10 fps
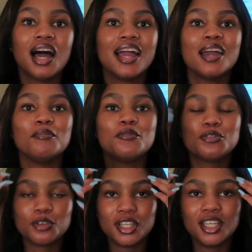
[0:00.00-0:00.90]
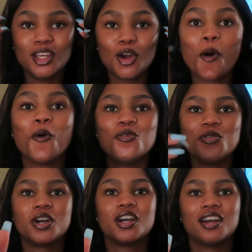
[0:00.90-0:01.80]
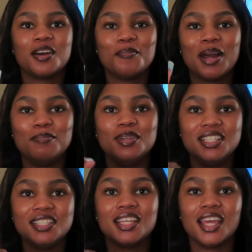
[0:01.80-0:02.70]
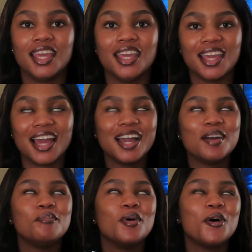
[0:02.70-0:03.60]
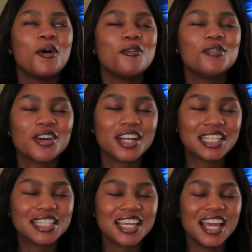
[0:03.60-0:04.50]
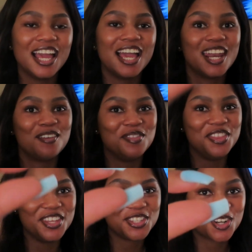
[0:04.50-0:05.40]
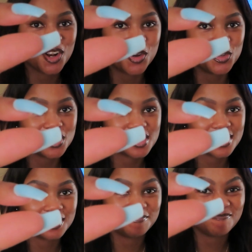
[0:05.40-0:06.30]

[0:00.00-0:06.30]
I am fully over my bleached hair. I am over it, and I'm this close